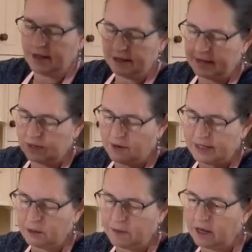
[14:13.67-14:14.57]
this
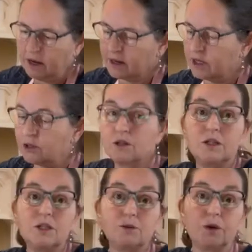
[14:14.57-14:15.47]
recipe, because you
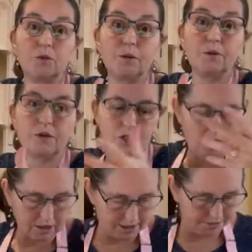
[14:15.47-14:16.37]
could do it with pure
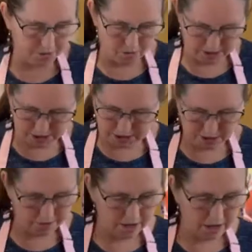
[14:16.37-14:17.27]
chocolate if you wanted
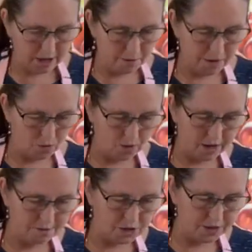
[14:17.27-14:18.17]
to, but what
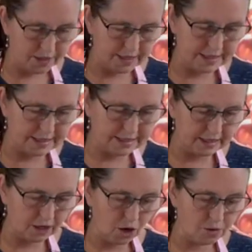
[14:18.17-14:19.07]
I'm doing is the
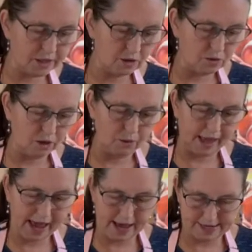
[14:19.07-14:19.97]
coconut oil will
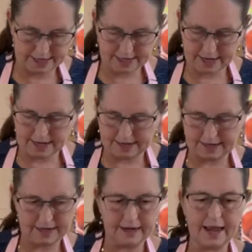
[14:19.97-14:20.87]
add a
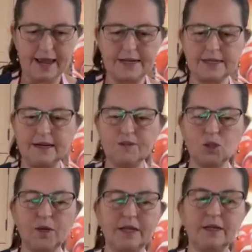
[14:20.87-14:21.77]
little hint of
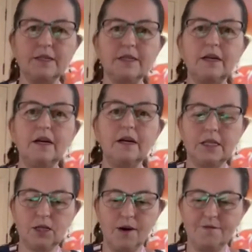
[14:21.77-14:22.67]
sweetness.
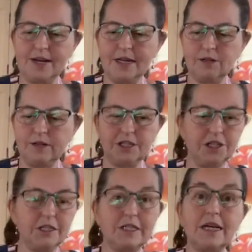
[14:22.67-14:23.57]
So I've literally
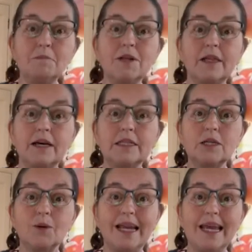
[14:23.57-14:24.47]
just tipped that
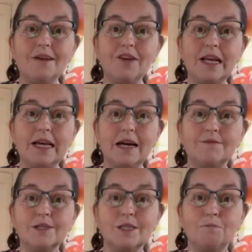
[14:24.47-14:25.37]
so it evenly
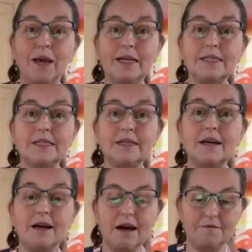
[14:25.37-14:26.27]
covers the base
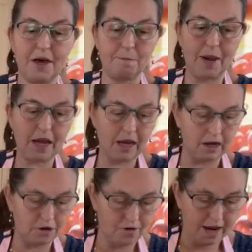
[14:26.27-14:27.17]
of that
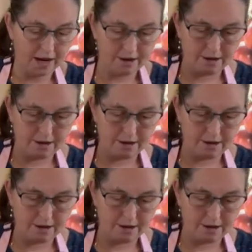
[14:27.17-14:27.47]
baking tray.